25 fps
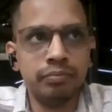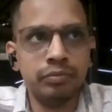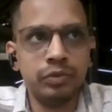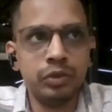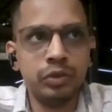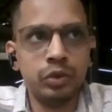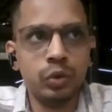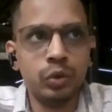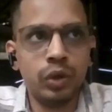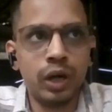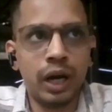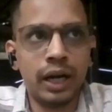
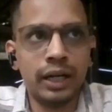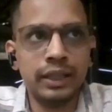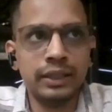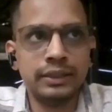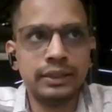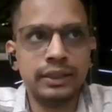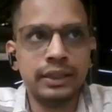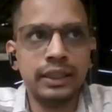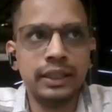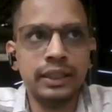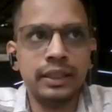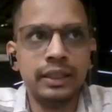you can't
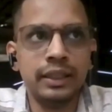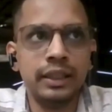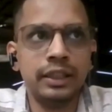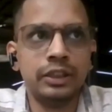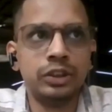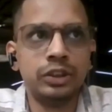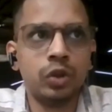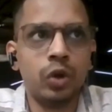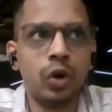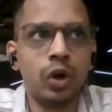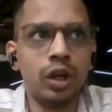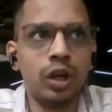say
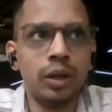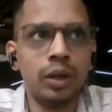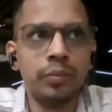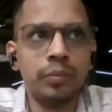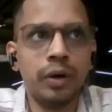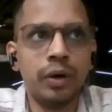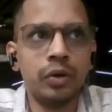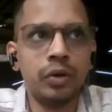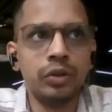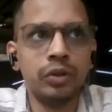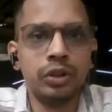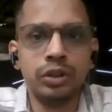it's all
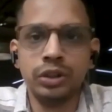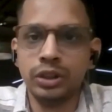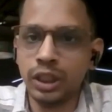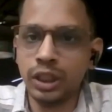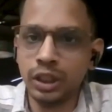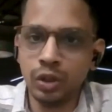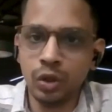about the